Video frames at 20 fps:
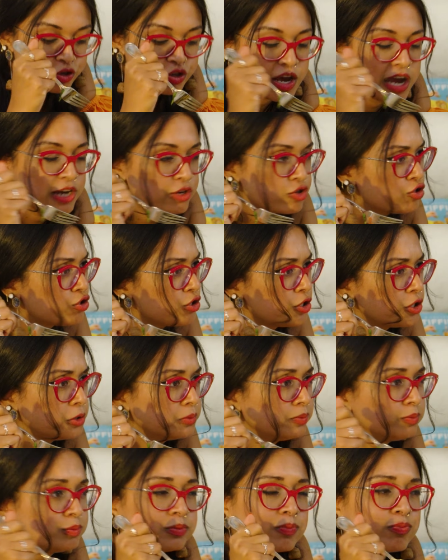
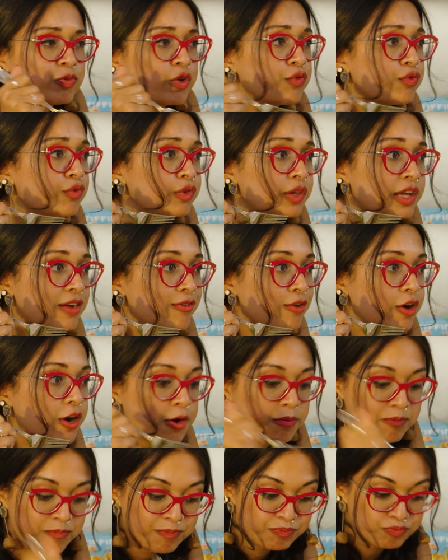texture, the
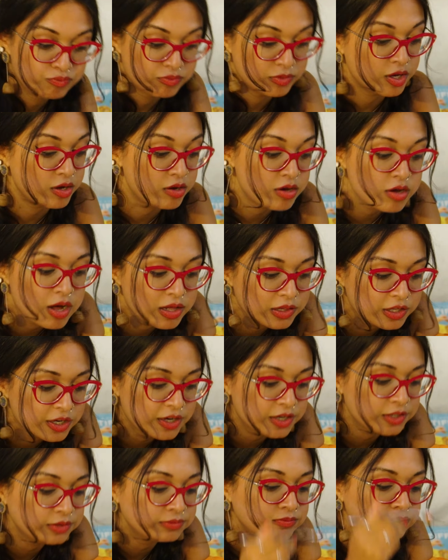flavor, the
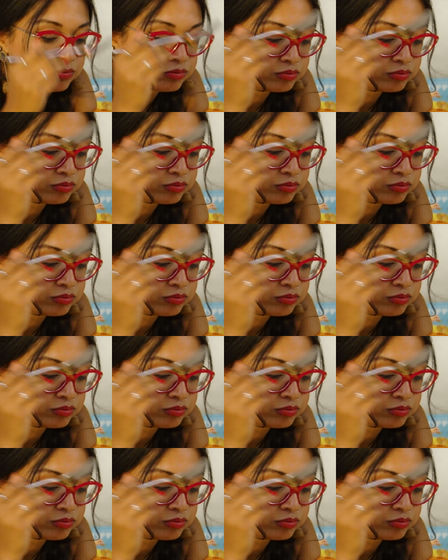color,